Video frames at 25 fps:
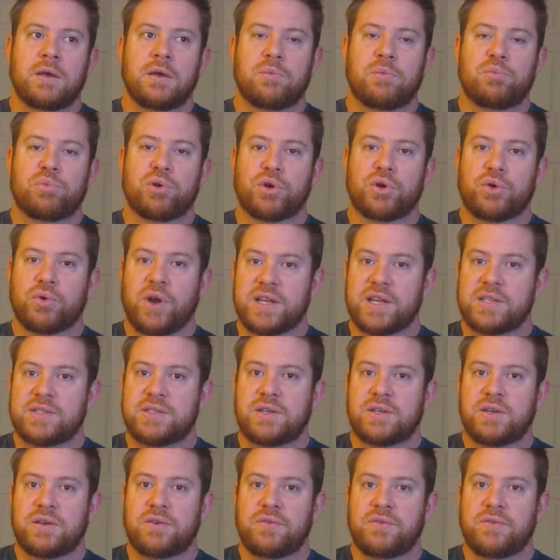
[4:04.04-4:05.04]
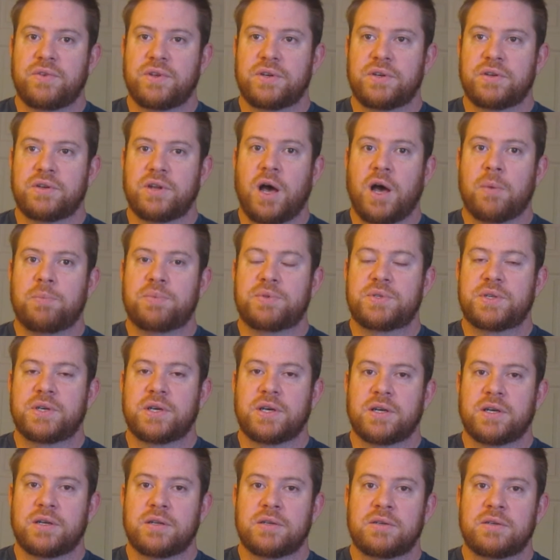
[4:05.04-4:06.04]
progressive and up
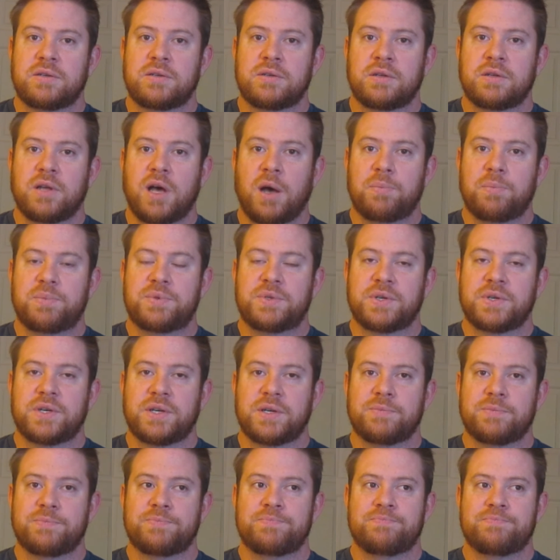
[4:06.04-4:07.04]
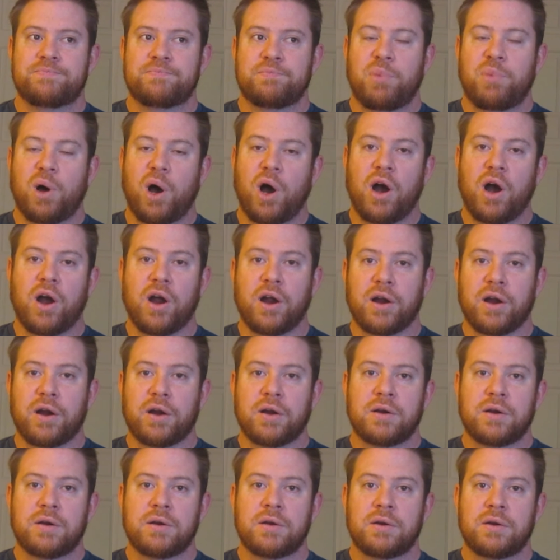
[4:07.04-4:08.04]
to
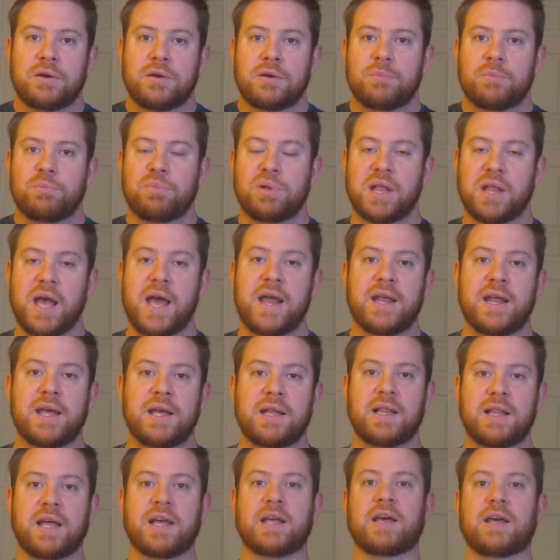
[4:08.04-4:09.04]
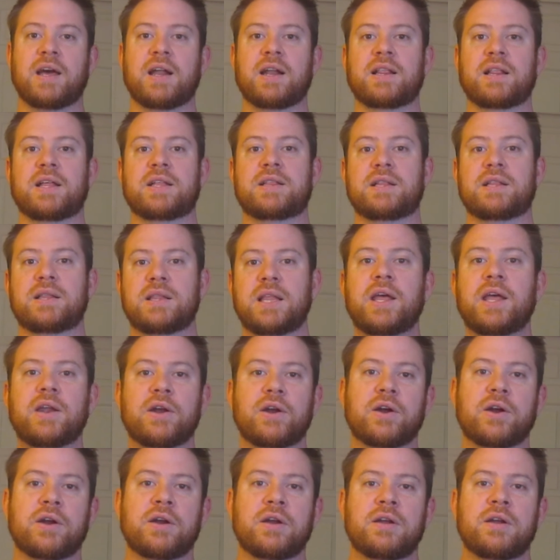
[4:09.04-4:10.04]
par planet, like kind of like the
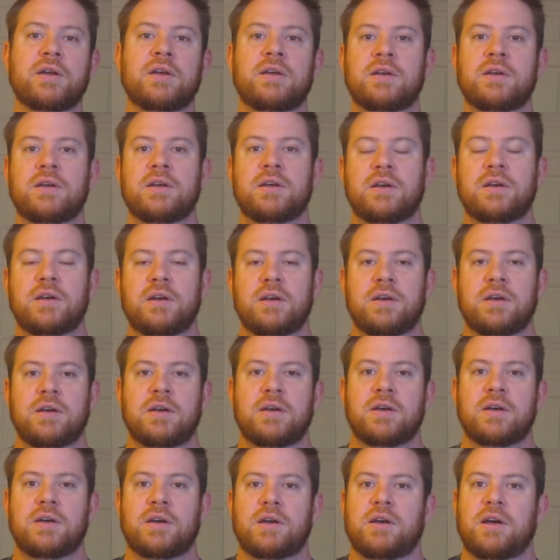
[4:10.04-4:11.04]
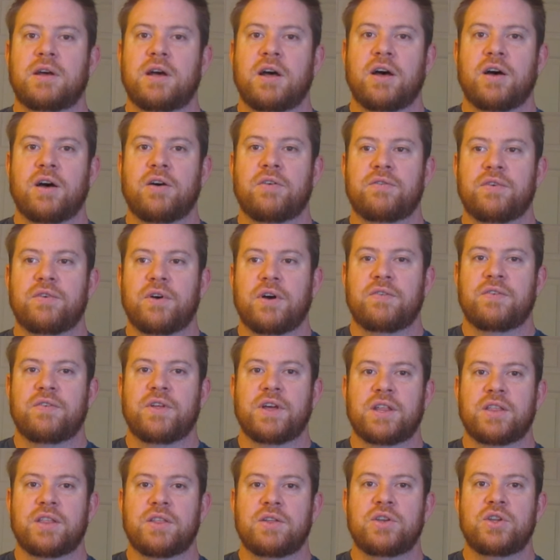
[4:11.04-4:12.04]
leader of
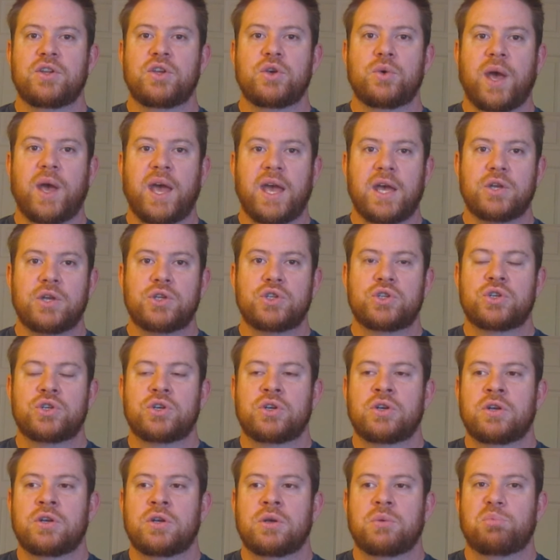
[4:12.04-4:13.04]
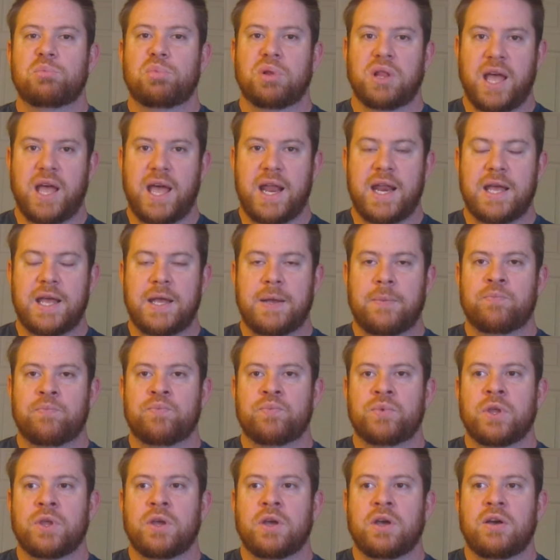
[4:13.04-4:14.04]
like the new age planet,
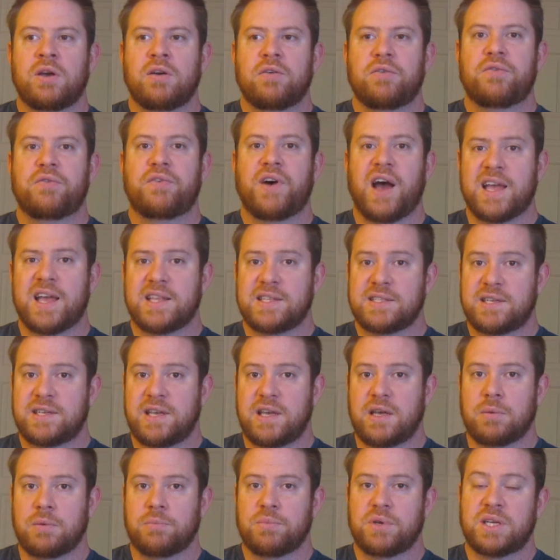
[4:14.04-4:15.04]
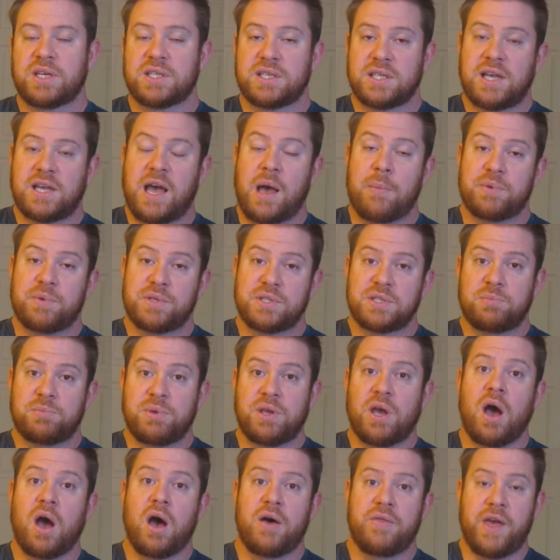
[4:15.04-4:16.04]
finds him because it happens to be
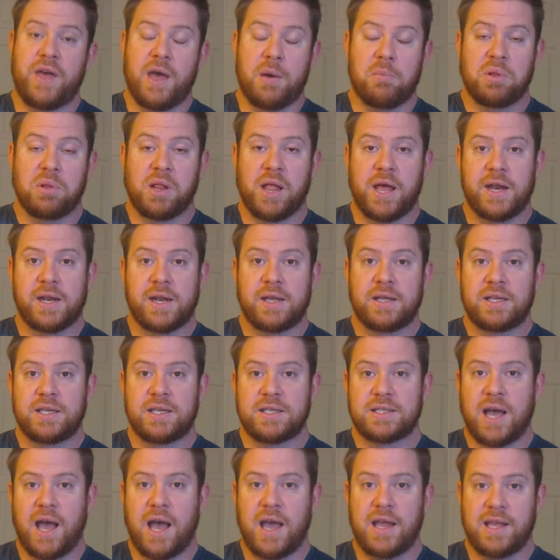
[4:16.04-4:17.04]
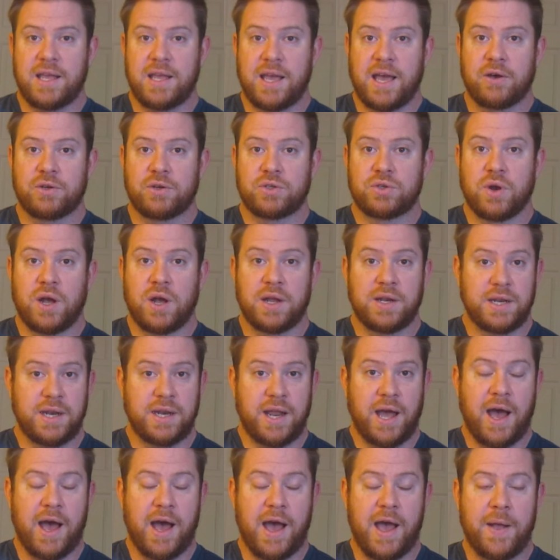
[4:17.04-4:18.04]
on that planet. He's hiding out trying to
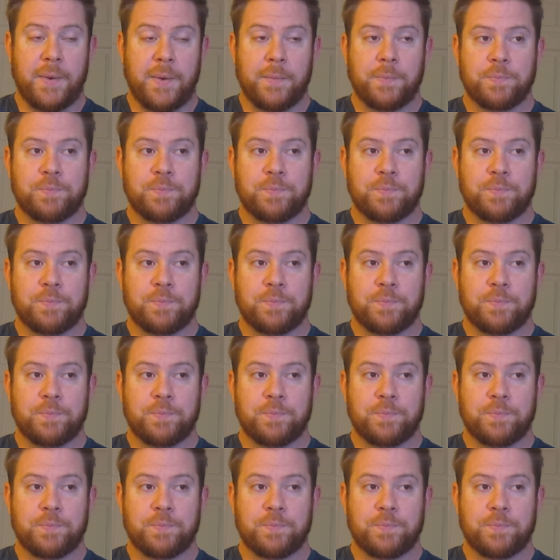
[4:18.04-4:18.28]
die.